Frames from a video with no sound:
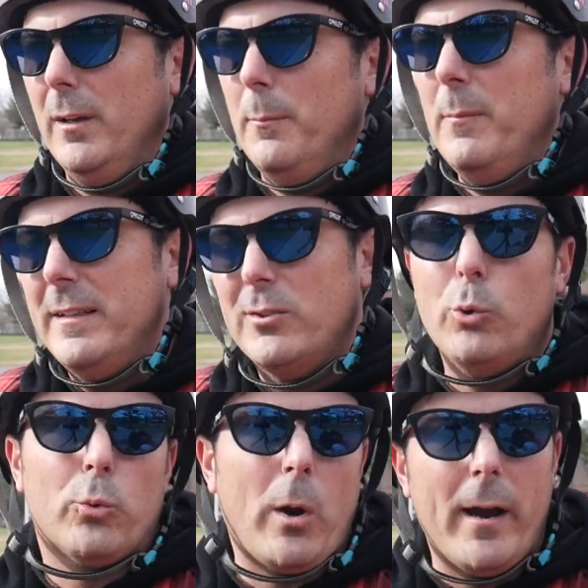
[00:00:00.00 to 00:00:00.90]

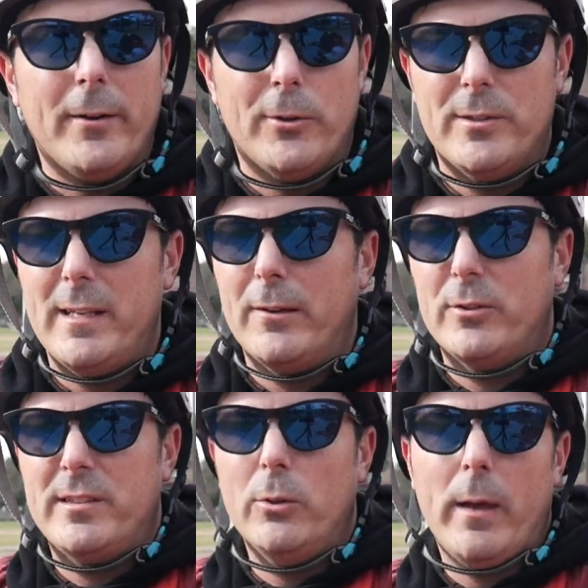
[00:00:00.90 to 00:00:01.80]
mid-school riders that are
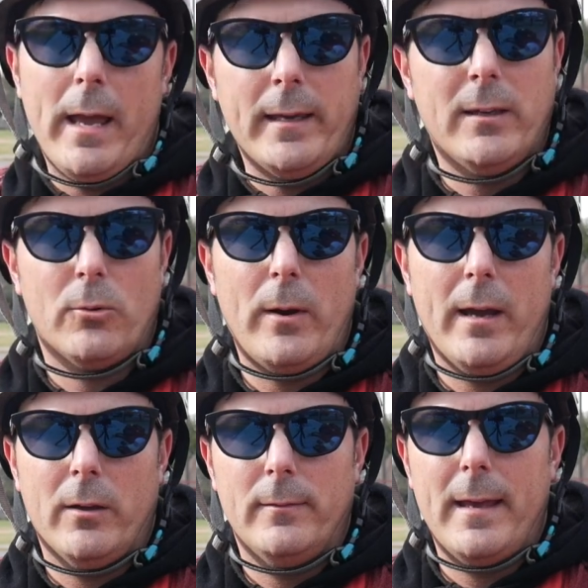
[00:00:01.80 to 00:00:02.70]
still hanging around